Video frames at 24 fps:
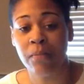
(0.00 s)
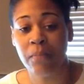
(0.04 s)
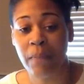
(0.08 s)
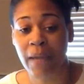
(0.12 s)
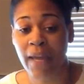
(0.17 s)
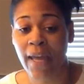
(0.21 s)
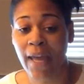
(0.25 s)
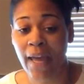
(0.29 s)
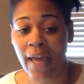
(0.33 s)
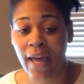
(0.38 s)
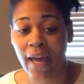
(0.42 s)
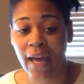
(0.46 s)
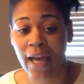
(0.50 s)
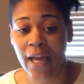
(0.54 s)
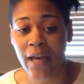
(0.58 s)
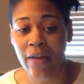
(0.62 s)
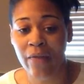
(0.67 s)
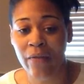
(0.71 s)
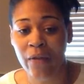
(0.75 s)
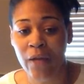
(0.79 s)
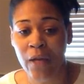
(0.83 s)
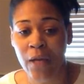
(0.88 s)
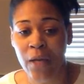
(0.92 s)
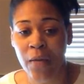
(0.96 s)
may
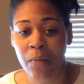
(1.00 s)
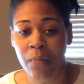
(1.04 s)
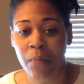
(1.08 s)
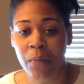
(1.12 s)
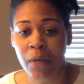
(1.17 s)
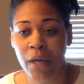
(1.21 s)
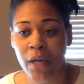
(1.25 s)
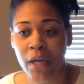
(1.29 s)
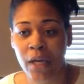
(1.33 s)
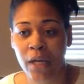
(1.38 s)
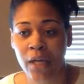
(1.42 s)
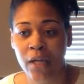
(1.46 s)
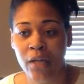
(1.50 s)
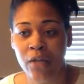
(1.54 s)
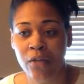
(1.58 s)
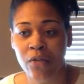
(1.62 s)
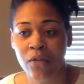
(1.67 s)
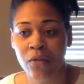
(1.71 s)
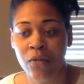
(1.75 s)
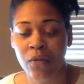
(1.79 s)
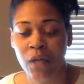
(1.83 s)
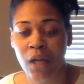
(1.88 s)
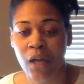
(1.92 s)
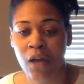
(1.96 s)
have, but
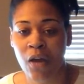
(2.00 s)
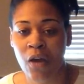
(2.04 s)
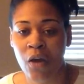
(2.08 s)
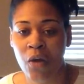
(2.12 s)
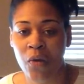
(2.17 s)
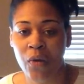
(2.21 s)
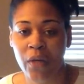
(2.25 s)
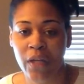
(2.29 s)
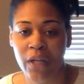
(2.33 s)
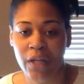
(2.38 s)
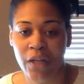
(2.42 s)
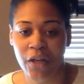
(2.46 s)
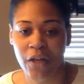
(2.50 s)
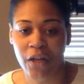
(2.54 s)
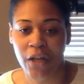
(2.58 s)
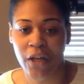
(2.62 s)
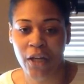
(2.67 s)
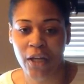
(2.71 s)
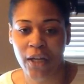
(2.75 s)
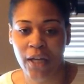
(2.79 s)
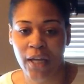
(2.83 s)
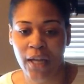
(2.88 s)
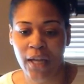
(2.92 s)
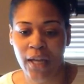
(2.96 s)
do not hone in
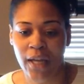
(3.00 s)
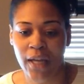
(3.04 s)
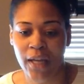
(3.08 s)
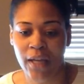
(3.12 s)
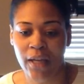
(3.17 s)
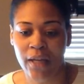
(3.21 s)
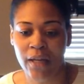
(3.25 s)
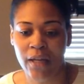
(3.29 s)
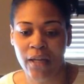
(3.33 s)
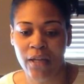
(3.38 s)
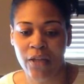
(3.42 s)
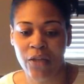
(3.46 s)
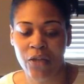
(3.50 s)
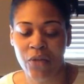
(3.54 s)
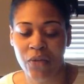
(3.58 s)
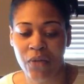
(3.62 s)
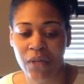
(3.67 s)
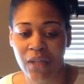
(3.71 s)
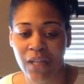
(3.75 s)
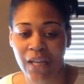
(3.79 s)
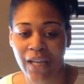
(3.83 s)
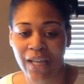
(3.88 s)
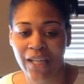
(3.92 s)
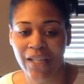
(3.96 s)
on and
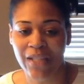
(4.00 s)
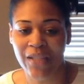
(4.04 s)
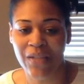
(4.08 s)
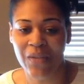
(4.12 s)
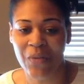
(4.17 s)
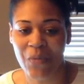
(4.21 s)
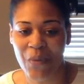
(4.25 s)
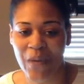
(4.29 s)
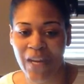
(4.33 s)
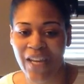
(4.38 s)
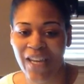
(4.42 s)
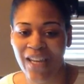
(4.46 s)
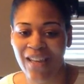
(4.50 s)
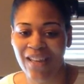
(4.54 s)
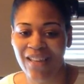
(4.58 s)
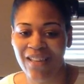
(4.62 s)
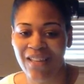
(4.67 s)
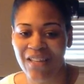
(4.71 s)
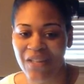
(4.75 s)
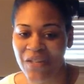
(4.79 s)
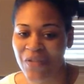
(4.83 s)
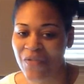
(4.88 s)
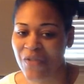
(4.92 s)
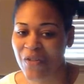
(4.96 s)
utilize the way
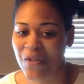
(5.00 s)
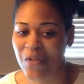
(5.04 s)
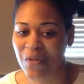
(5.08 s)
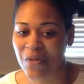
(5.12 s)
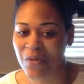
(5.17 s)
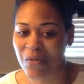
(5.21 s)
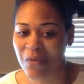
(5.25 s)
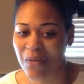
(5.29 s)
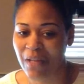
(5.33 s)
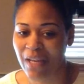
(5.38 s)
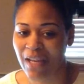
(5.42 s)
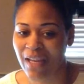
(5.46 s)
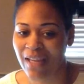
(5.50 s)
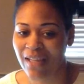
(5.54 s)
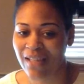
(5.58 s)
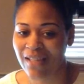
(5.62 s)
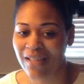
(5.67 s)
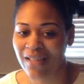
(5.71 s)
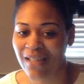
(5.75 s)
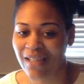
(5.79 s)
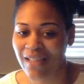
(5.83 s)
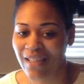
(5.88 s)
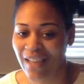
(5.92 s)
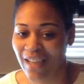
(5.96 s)
individuals with
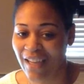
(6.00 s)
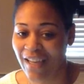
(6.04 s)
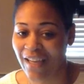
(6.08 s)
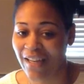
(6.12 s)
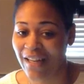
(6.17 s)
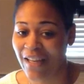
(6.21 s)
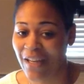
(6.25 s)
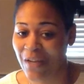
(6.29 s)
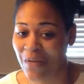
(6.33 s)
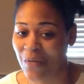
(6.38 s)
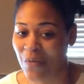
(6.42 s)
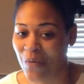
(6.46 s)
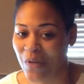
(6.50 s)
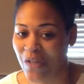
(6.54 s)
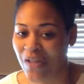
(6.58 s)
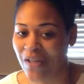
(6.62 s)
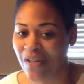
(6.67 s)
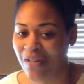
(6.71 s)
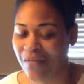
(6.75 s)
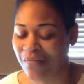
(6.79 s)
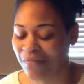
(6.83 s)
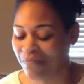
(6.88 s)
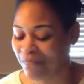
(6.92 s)
ASD can and will.